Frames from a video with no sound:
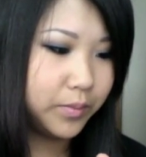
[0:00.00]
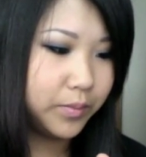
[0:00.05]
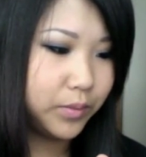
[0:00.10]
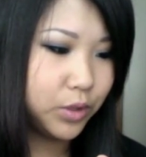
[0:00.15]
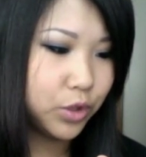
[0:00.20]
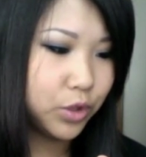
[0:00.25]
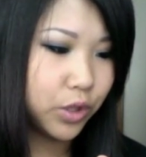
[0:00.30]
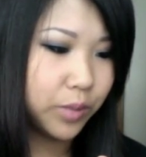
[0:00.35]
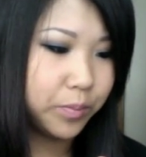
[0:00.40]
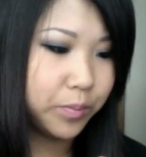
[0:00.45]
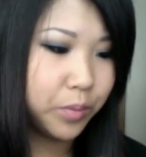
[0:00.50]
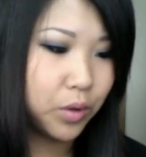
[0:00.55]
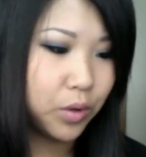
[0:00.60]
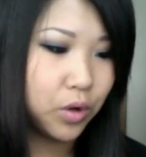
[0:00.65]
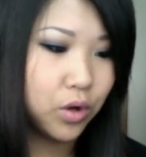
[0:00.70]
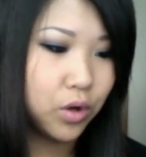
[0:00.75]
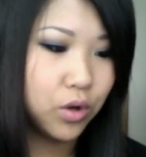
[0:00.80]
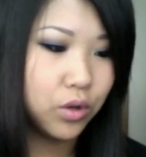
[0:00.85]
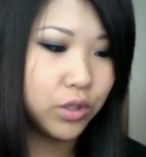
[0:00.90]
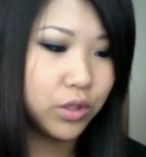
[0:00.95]

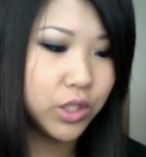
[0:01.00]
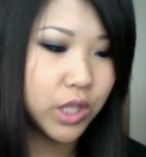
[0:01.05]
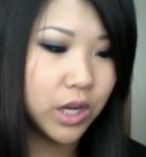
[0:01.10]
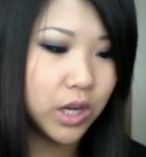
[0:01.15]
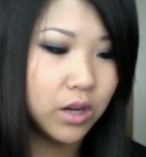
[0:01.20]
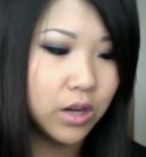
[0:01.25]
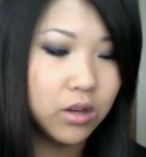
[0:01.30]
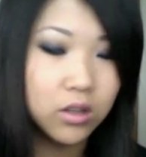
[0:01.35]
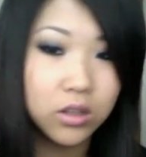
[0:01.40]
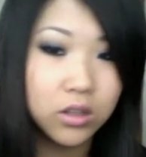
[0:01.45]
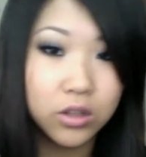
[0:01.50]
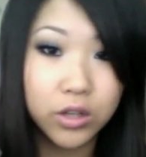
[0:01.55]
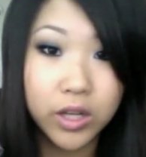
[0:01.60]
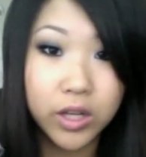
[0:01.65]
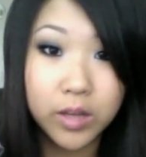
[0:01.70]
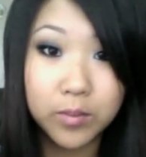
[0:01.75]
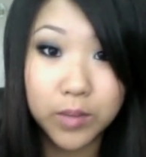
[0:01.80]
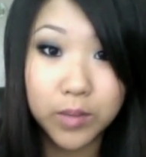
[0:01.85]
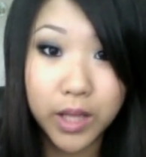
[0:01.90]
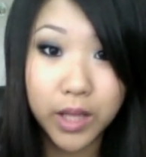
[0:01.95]
triple gel
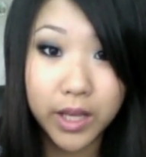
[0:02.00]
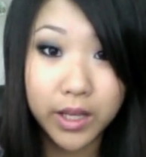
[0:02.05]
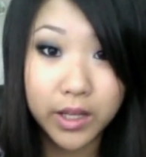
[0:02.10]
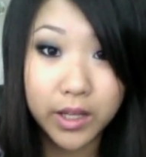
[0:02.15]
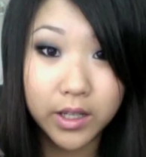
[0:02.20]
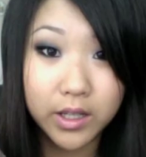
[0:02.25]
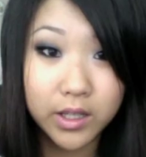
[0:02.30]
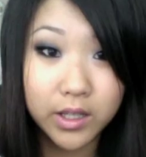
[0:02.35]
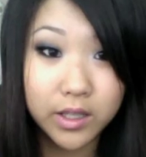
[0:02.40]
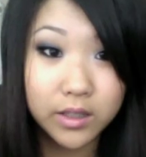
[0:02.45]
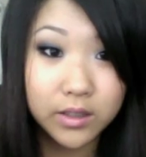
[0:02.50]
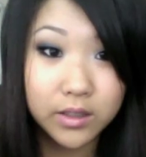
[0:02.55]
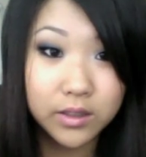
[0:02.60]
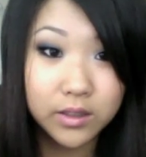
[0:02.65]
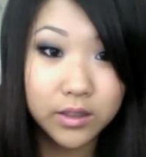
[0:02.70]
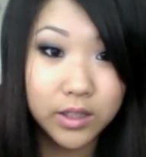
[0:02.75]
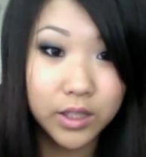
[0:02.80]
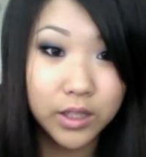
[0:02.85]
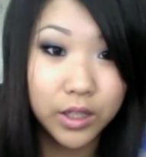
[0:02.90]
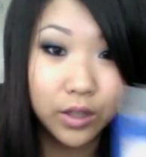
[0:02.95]
cream liner,
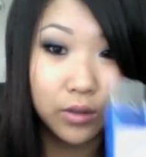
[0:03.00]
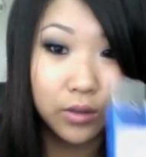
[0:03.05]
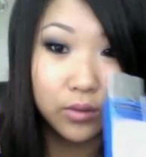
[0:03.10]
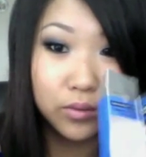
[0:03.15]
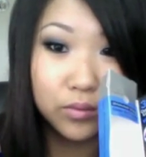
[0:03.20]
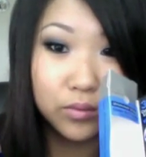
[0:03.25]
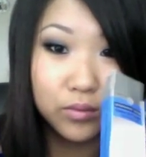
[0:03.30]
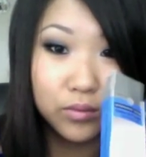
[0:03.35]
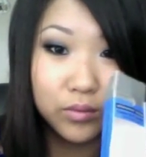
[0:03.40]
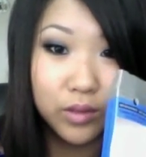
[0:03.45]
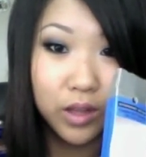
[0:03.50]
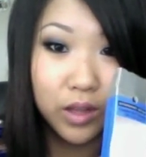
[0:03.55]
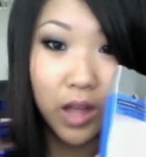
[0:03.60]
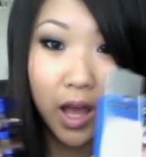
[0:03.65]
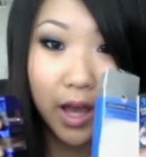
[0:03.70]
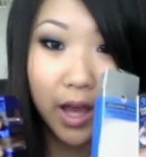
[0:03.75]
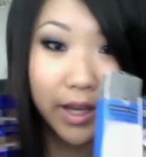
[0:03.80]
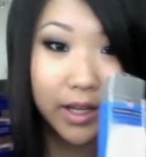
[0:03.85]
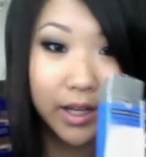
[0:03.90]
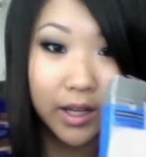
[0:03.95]
you know,
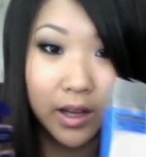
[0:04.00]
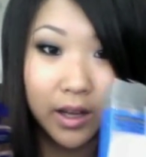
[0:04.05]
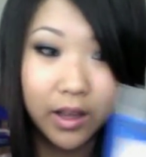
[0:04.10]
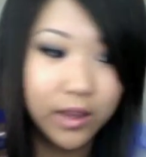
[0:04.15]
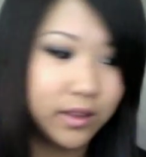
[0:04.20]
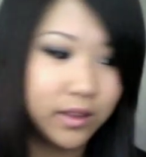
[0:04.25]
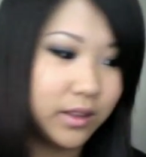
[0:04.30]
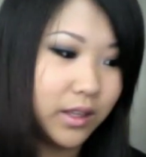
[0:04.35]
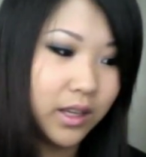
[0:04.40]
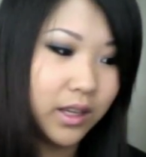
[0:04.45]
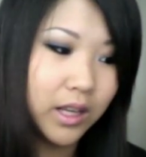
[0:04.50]
line, and